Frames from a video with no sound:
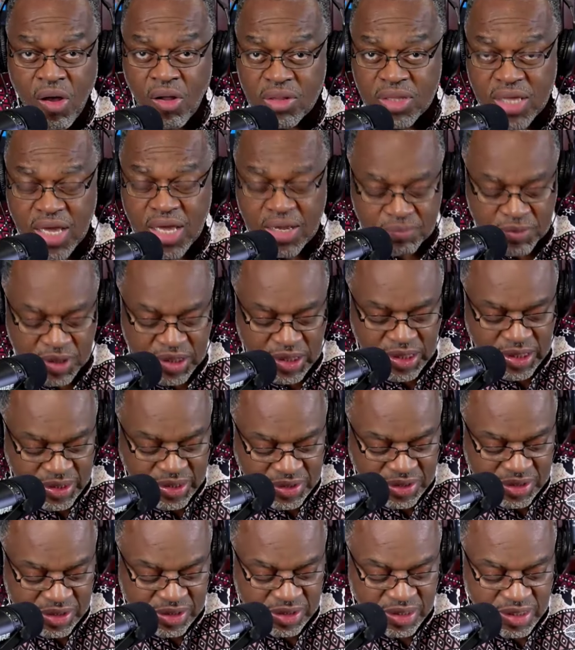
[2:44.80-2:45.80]
all that
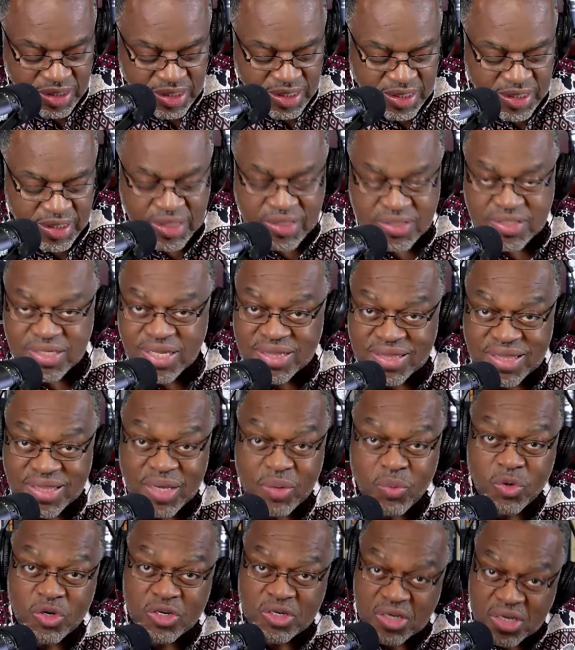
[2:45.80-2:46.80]
means is that
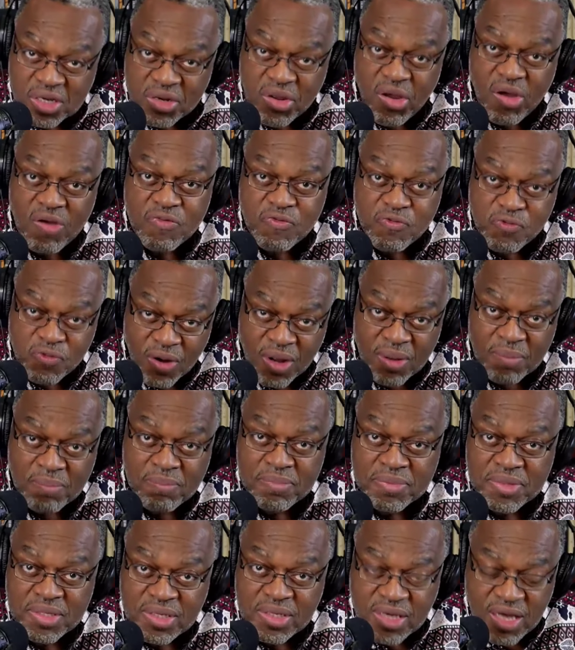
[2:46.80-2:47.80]
they were cut off
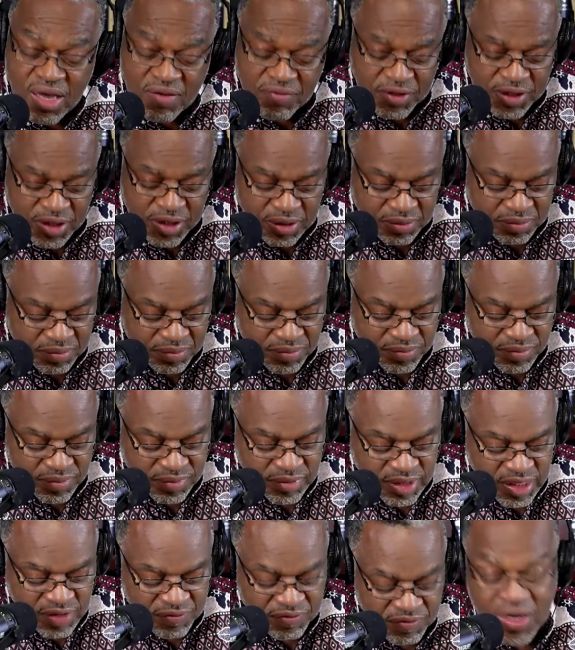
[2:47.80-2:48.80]
from the covenant.
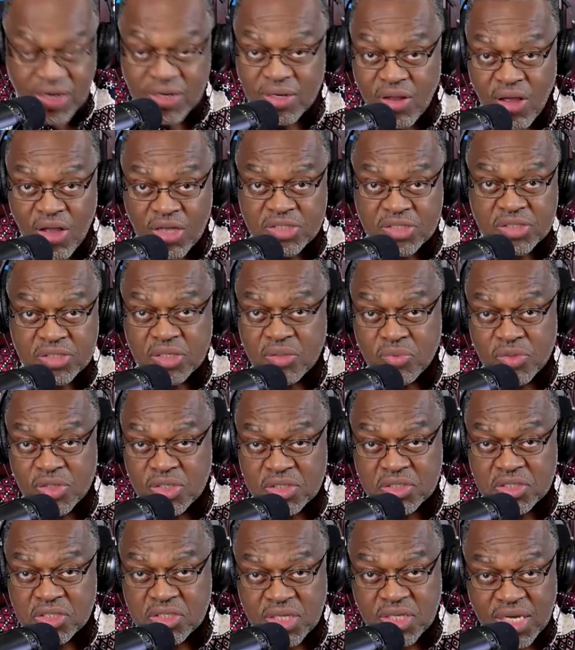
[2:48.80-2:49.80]
If they lost their
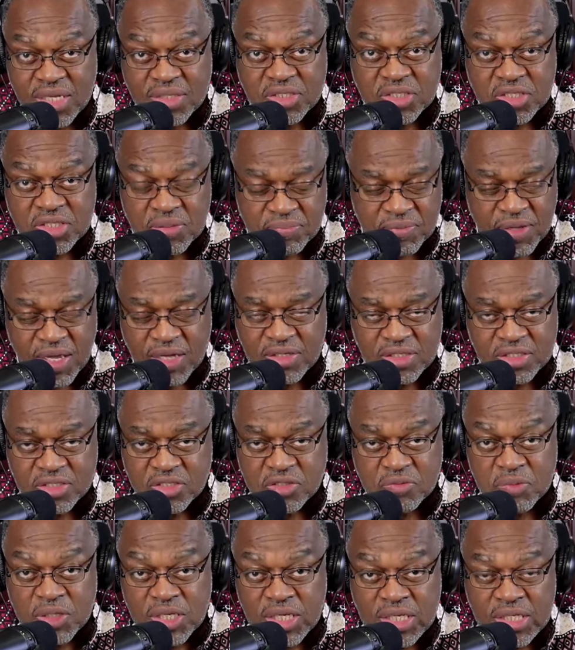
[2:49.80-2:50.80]
religious headship, that
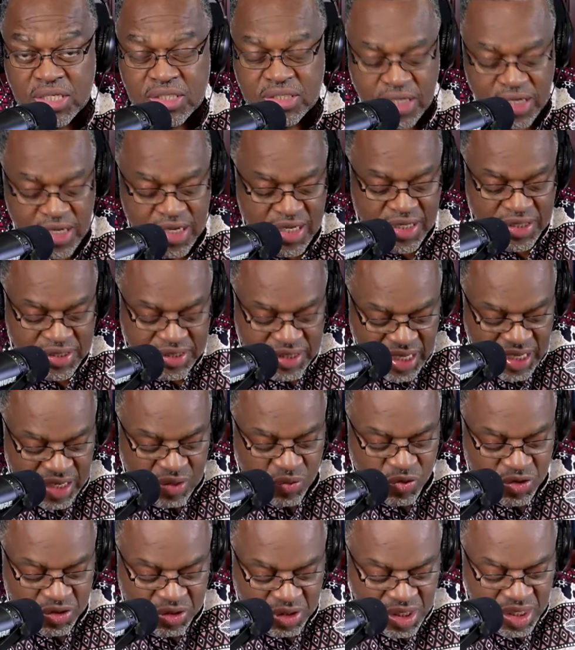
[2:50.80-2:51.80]
just means
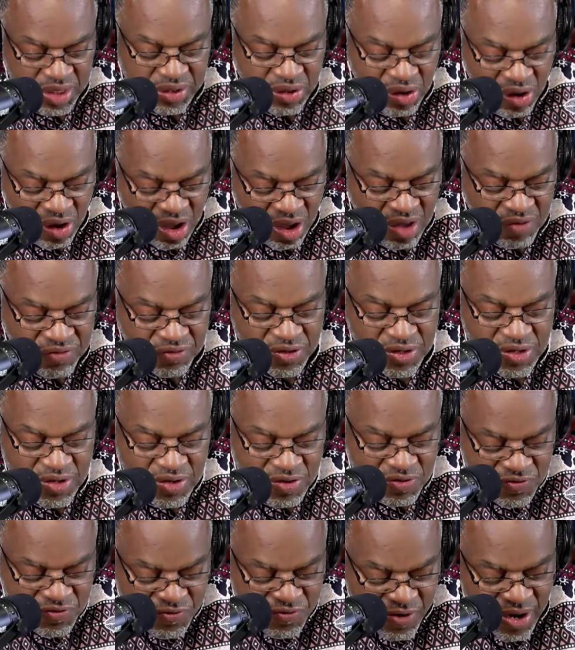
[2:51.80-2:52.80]
they were cut off
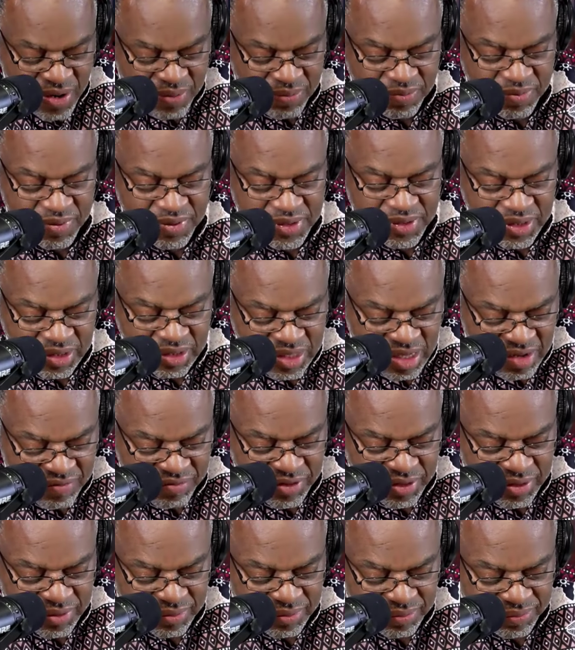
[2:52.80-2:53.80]
from the
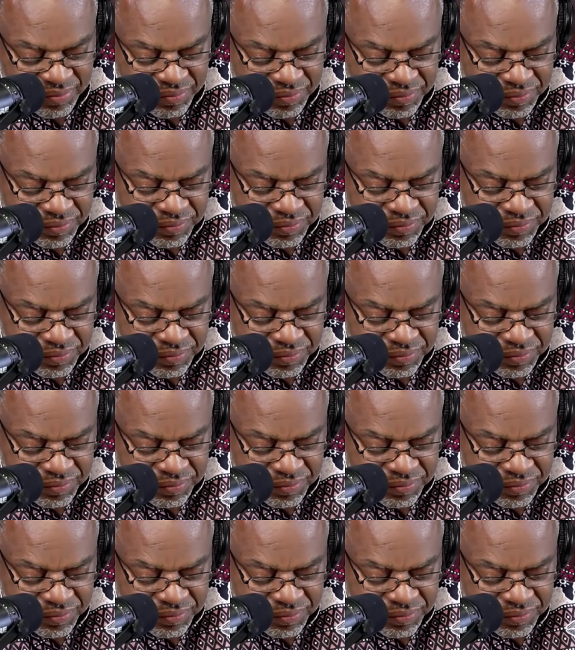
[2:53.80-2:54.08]
covenant.